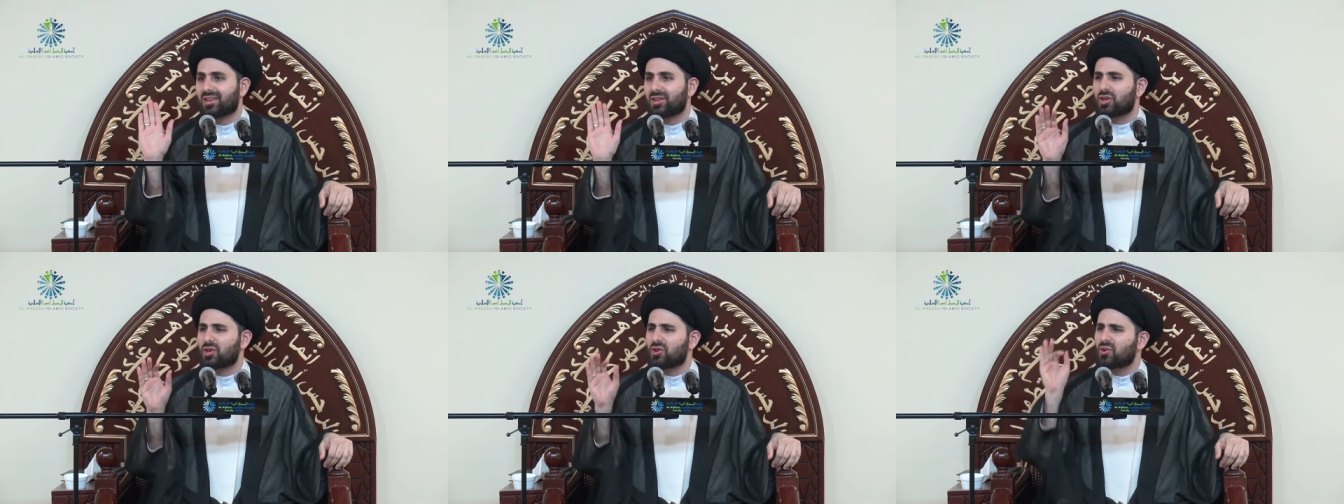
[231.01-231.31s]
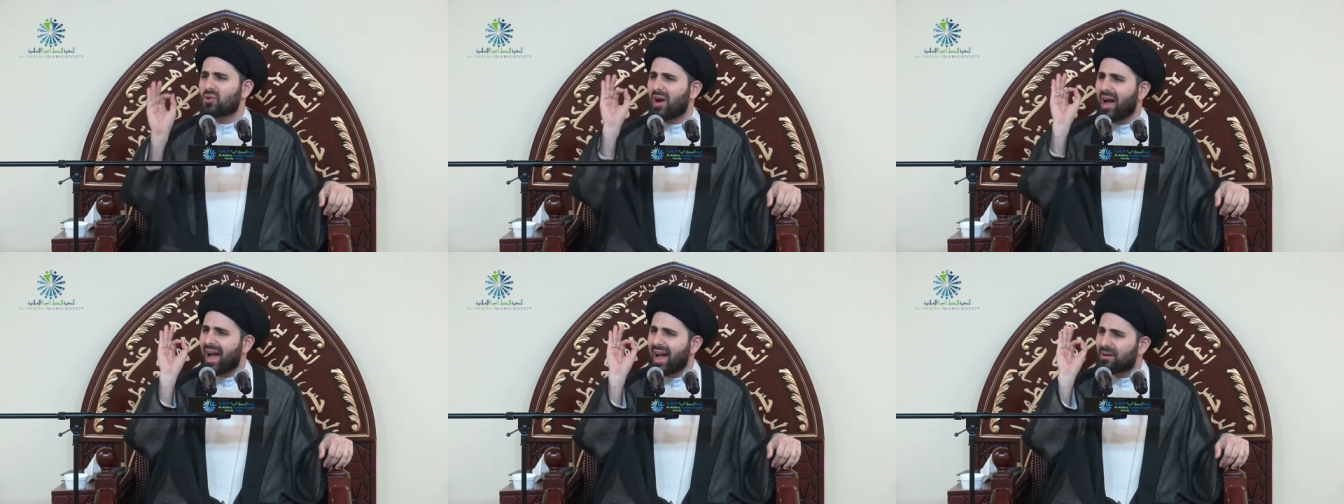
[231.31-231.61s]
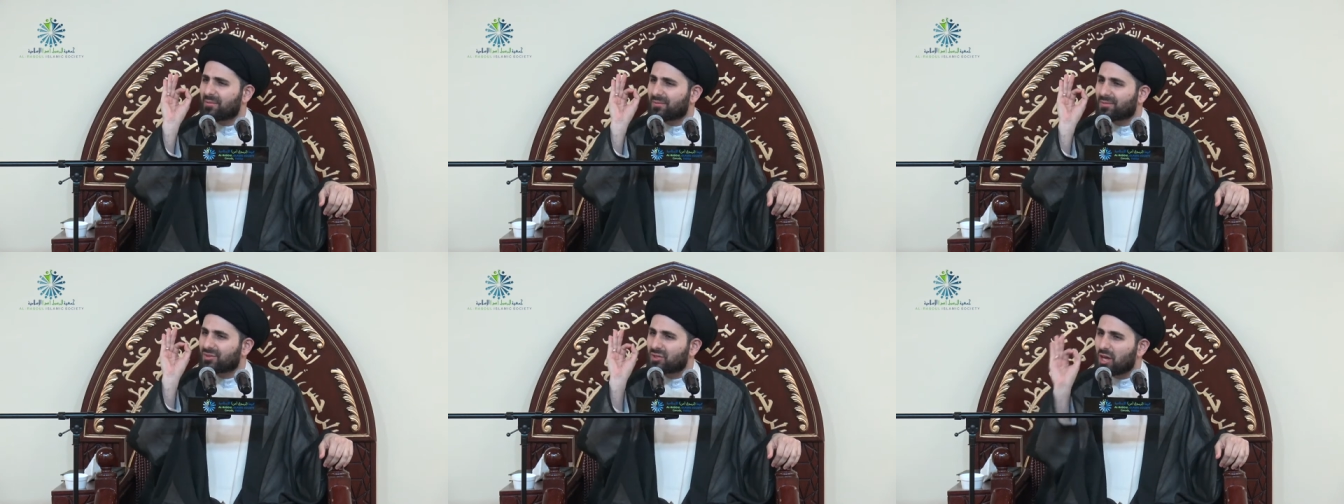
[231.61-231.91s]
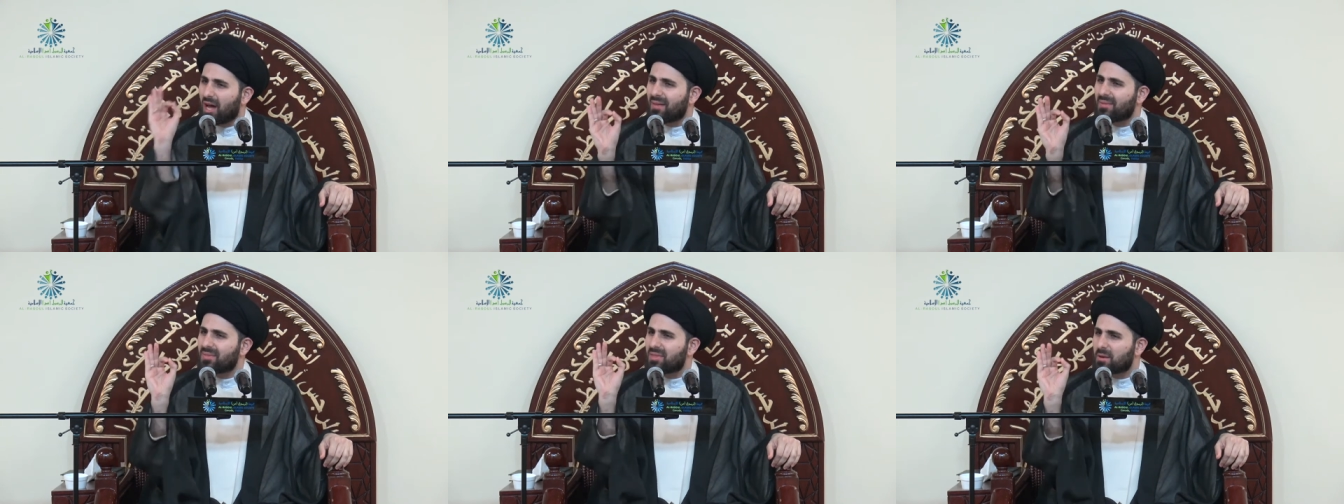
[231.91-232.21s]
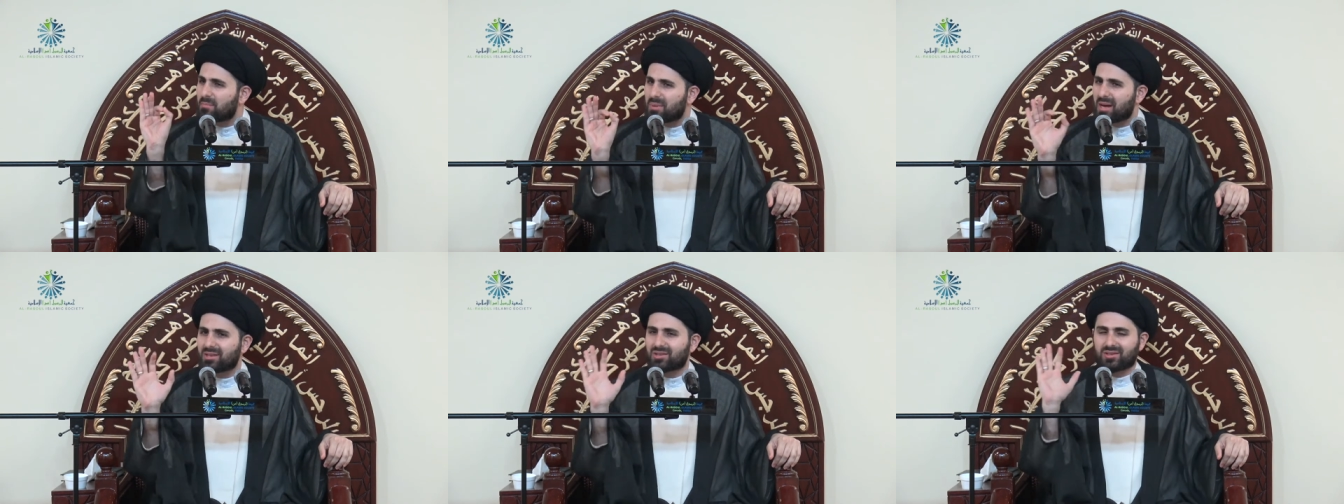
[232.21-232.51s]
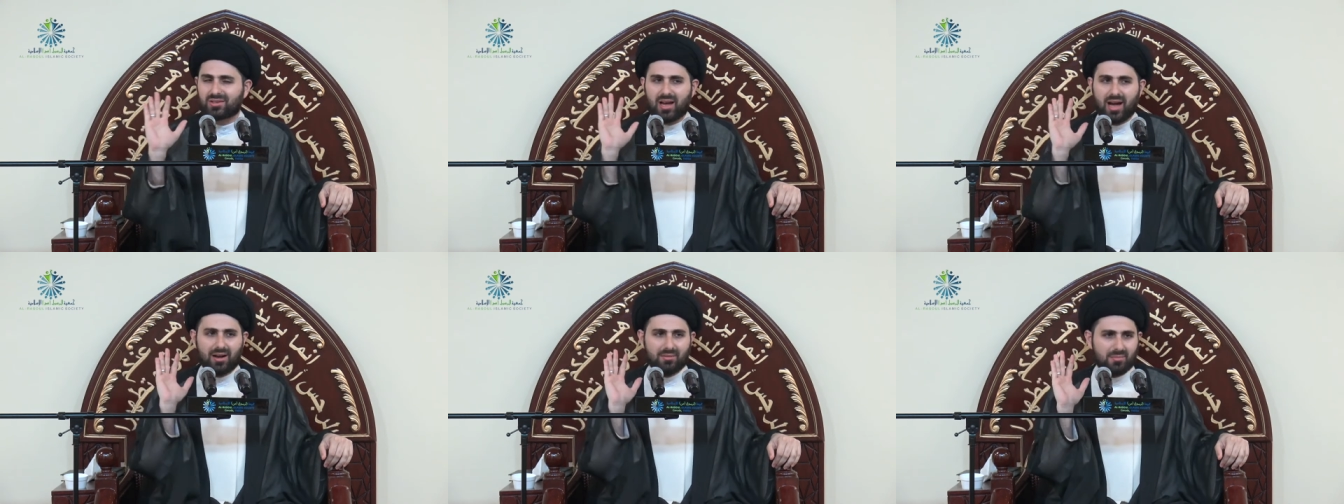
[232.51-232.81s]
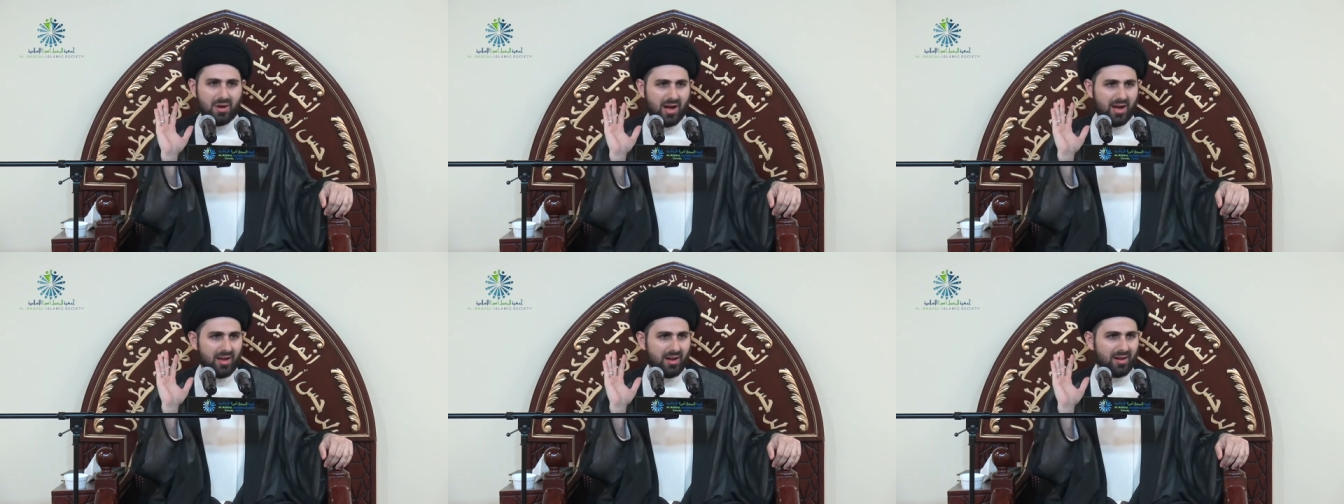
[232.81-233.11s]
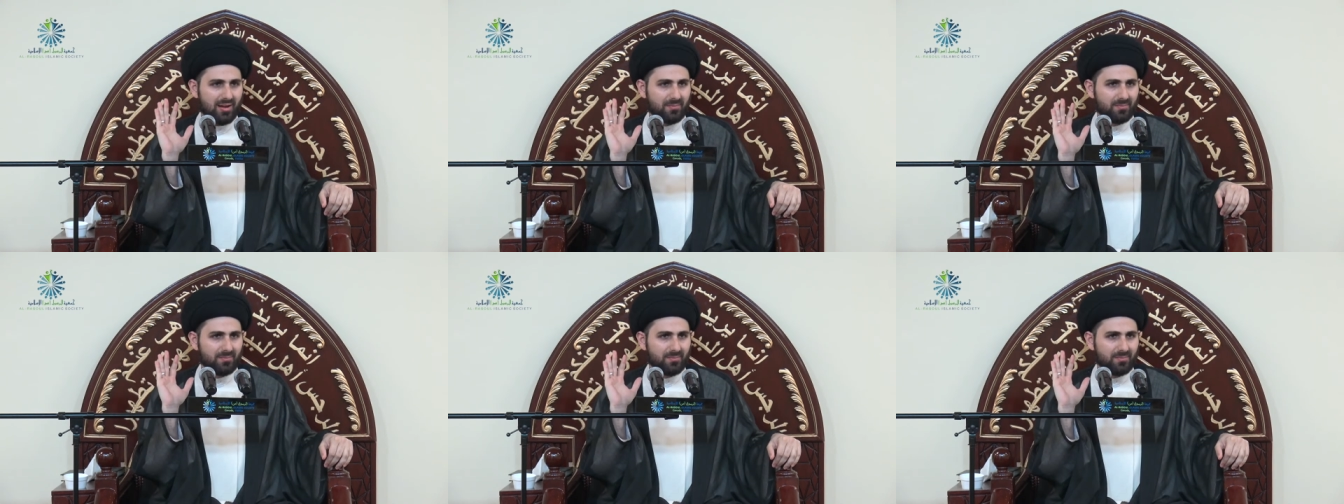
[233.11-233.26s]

you have done the best a'mal.